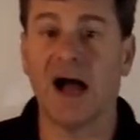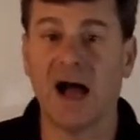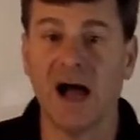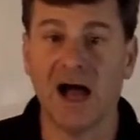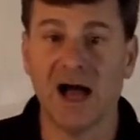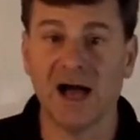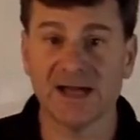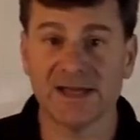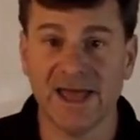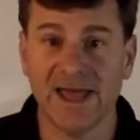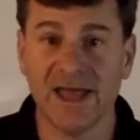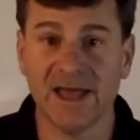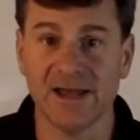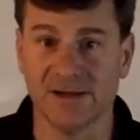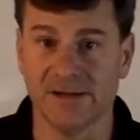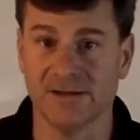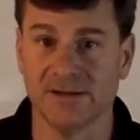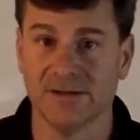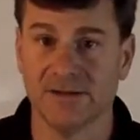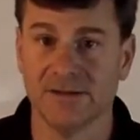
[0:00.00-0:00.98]
again.
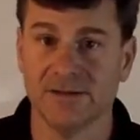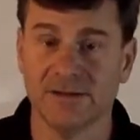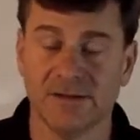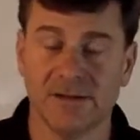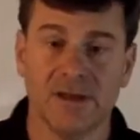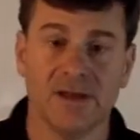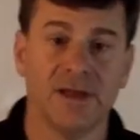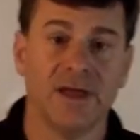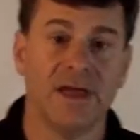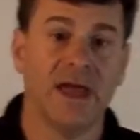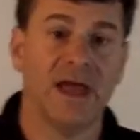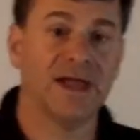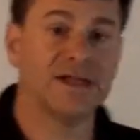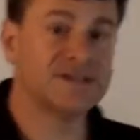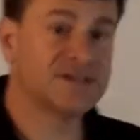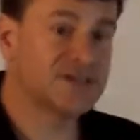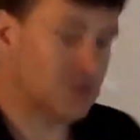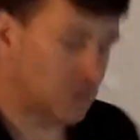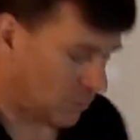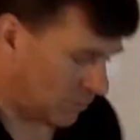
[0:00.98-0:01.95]

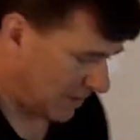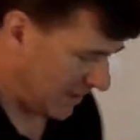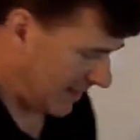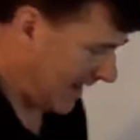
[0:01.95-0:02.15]
And so what